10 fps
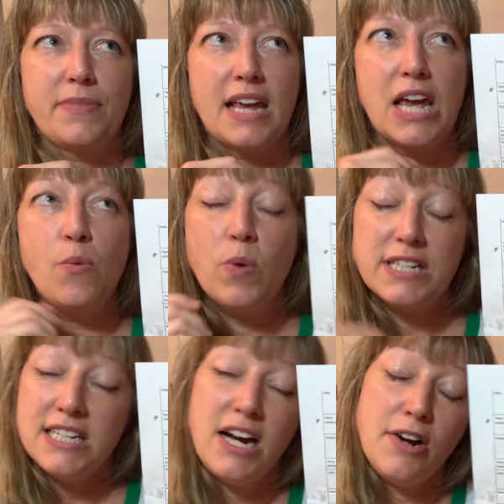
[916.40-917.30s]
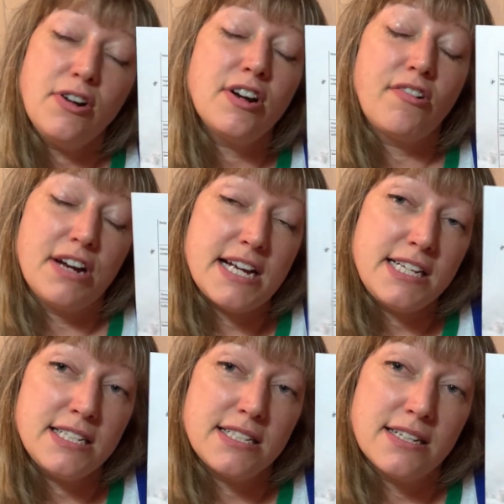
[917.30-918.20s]
It wasn't 100
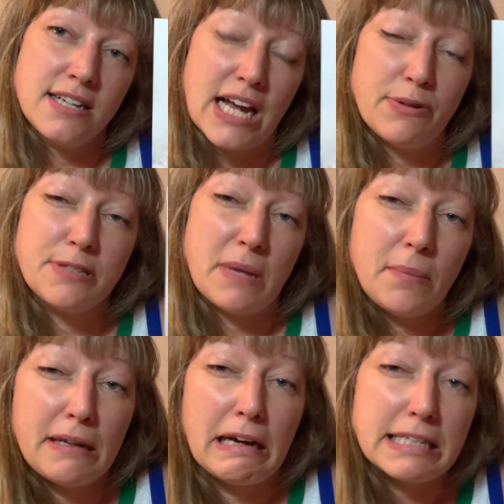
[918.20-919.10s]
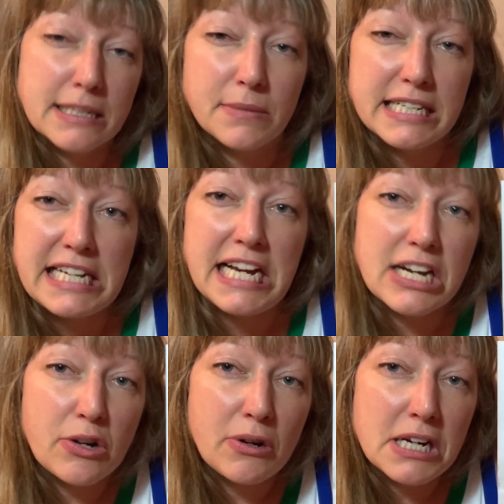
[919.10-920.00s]
degrees. It was maybe like some days 80
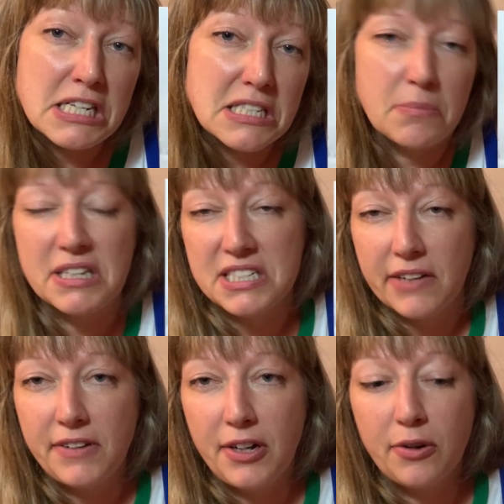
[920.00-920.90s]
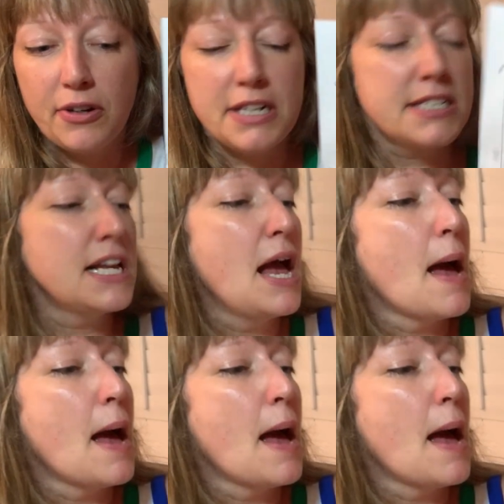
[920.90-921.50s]
degrees, some days 70 degrees,